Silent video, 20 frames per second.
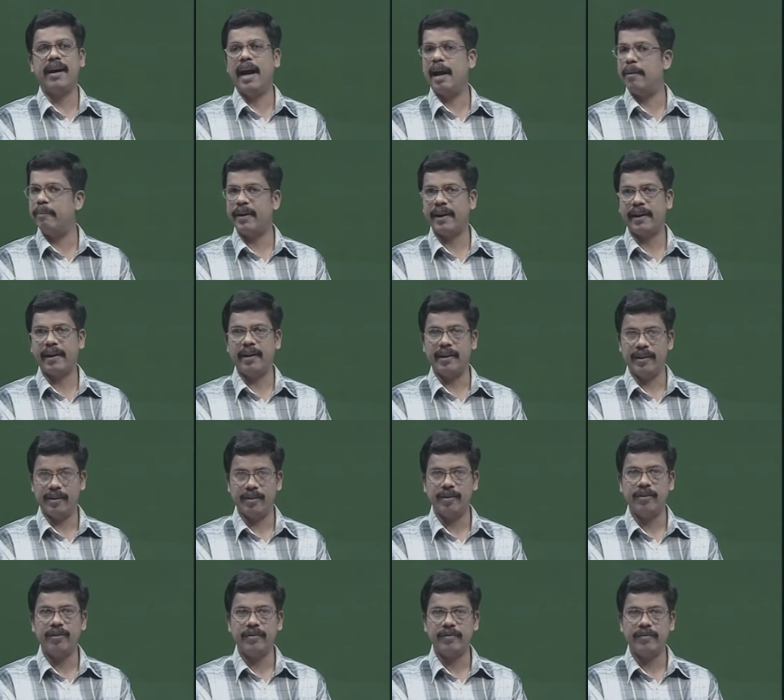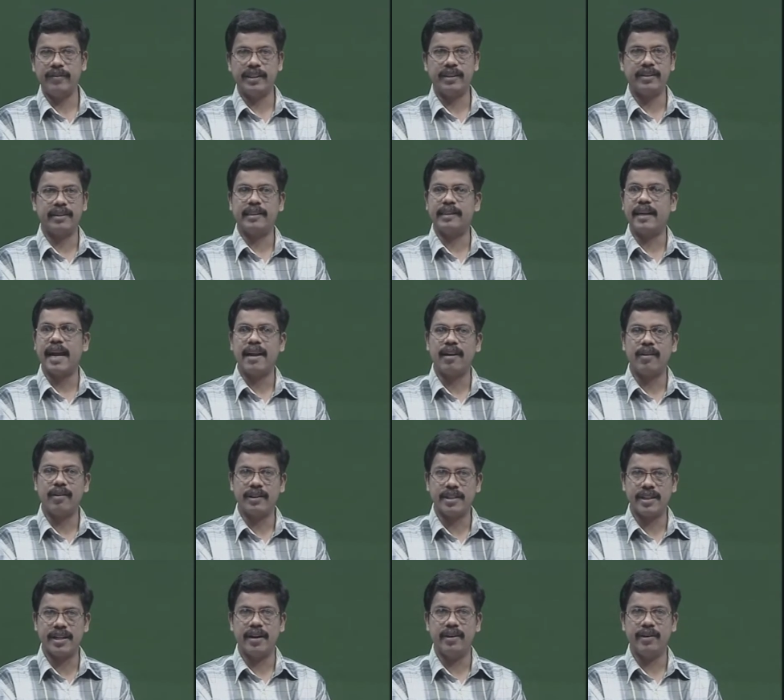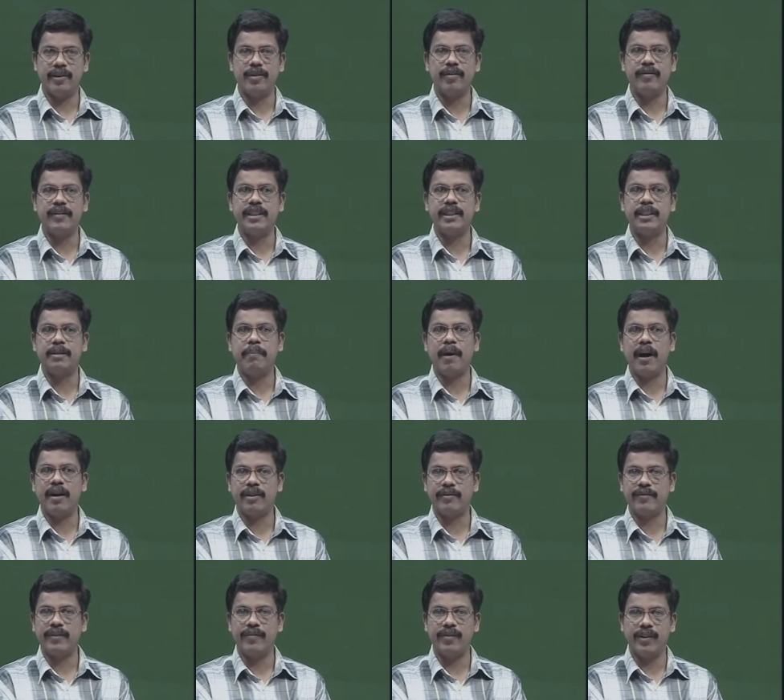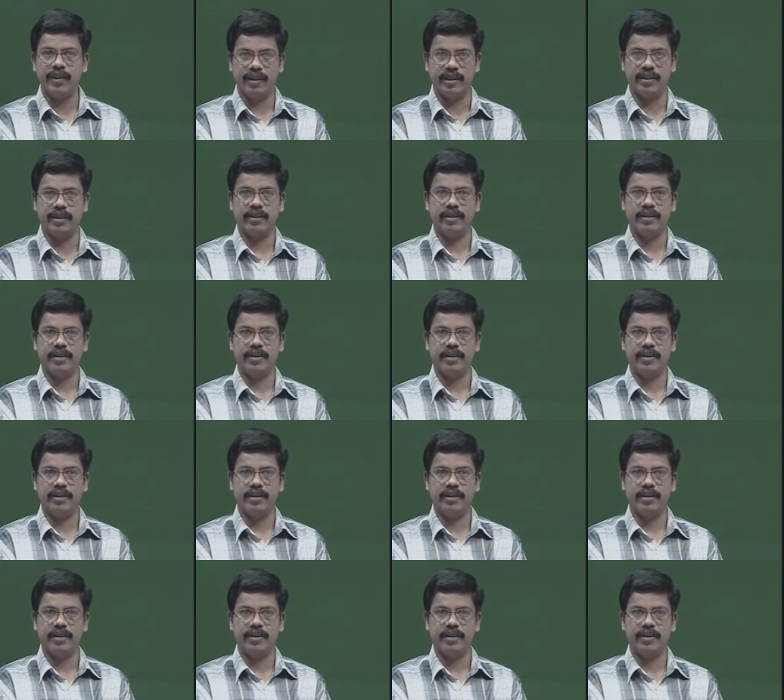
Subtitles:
empirical ego, which is a psychological ego, which is part of the world.